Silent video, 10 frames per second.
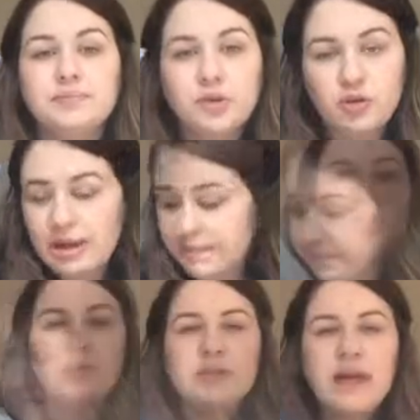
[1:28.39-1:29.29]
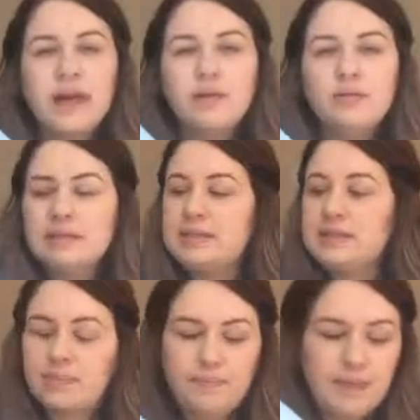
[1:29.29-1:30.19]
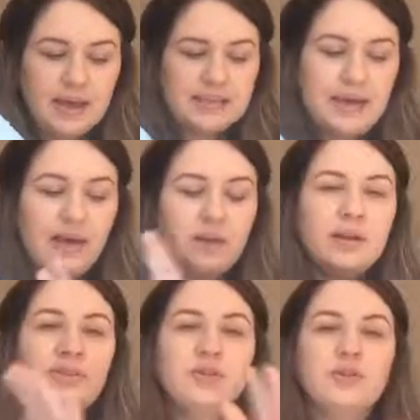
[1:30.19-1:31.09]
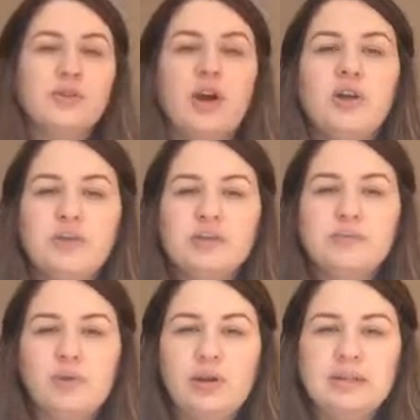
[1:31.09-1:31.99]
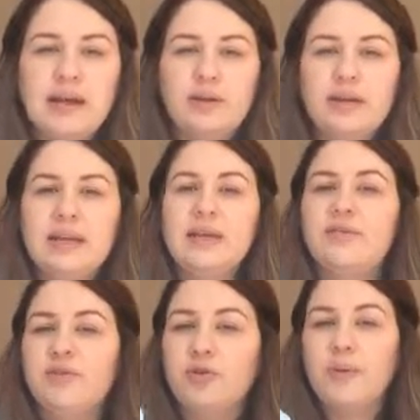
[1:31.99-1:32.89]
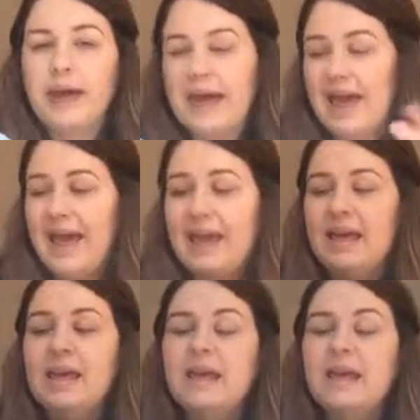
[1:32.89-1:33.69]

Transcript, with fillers: I'm cream. taking two towels. This is a big towel and I've also got another smaller towel in here for my hair